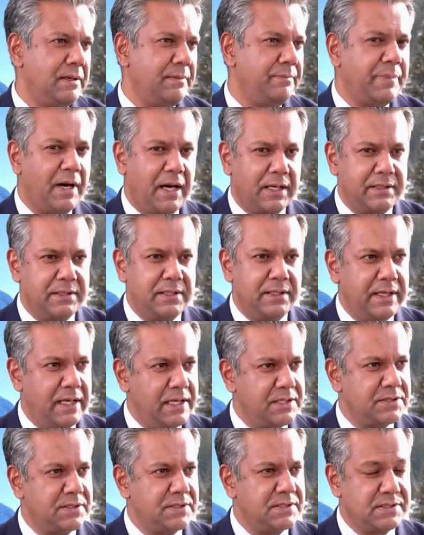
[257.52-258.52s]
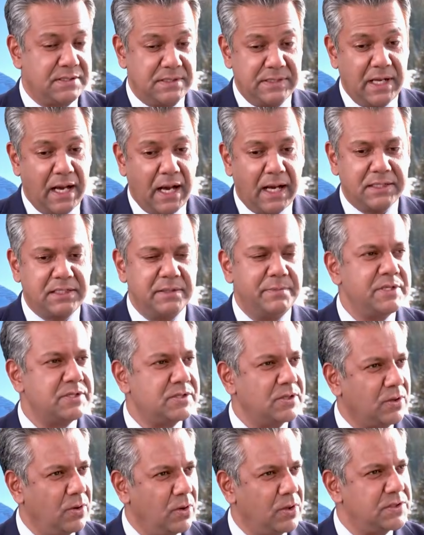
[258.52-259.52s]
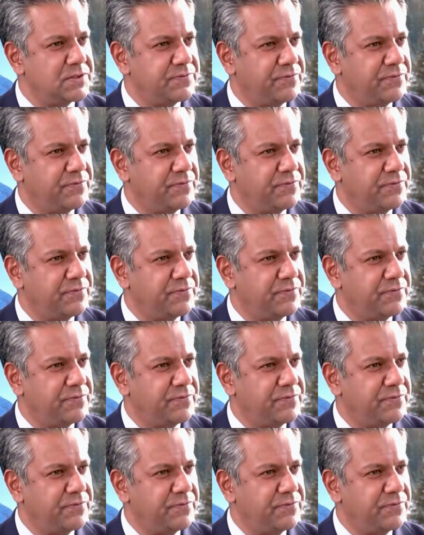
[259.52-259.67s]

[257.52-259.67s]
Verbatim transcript: partner nations? The Artemis Accords,